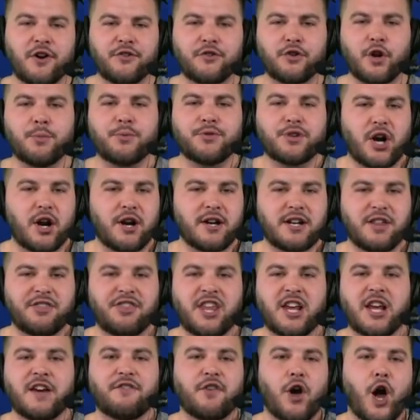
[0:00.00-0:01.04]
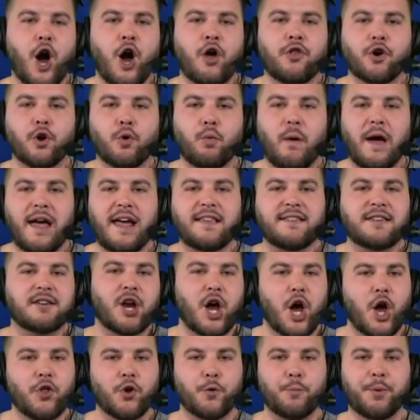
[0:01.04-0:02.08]
So I'm starting to think of other ways and
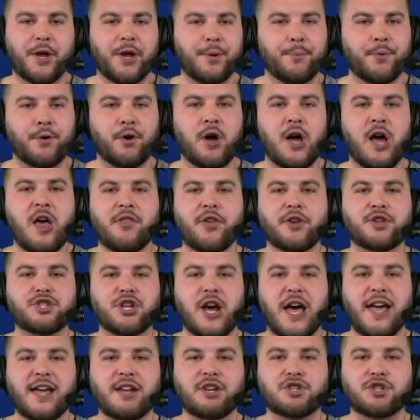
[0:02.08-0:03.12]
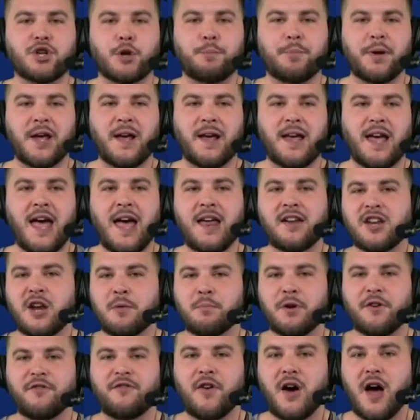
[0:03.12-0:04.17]
other people the Giants should pick at
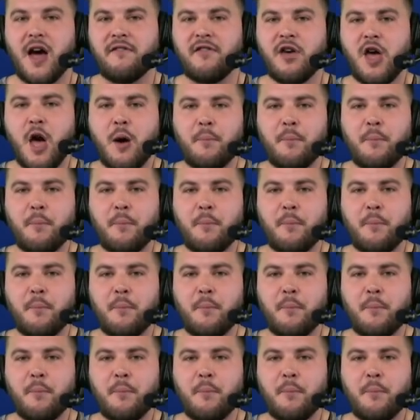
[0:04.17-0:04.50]
number 5.